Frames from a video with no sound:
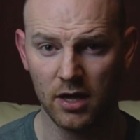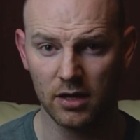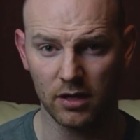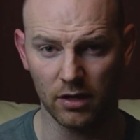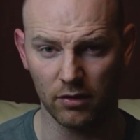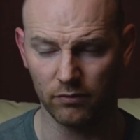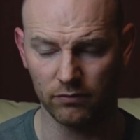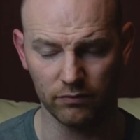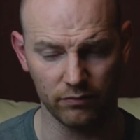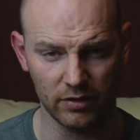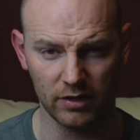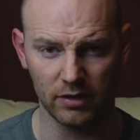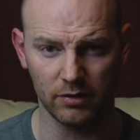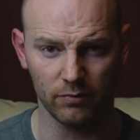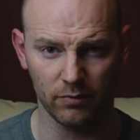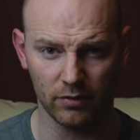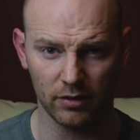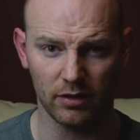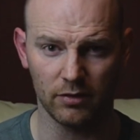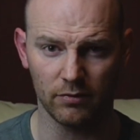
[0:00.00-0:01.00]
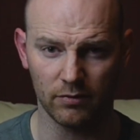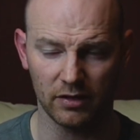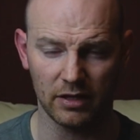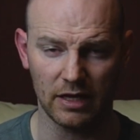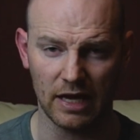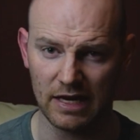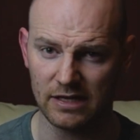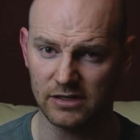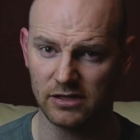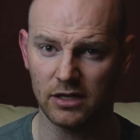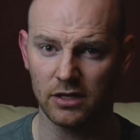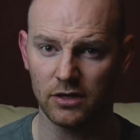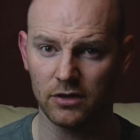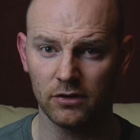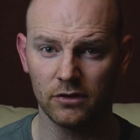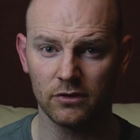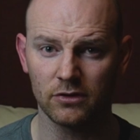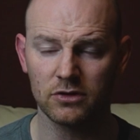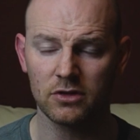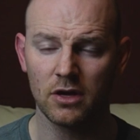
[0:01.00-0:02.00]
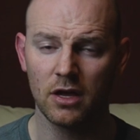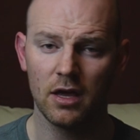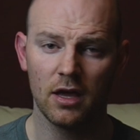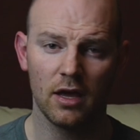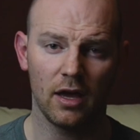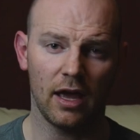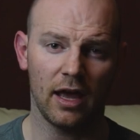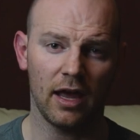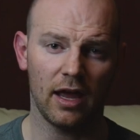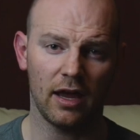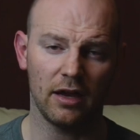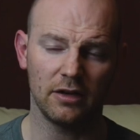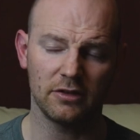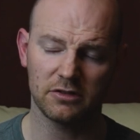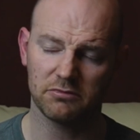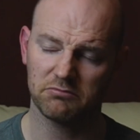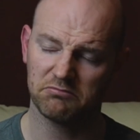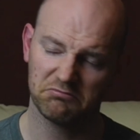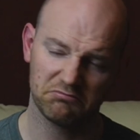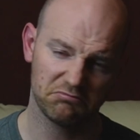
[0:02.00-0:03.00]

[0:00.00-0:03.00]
They're really, really, really easy to use, and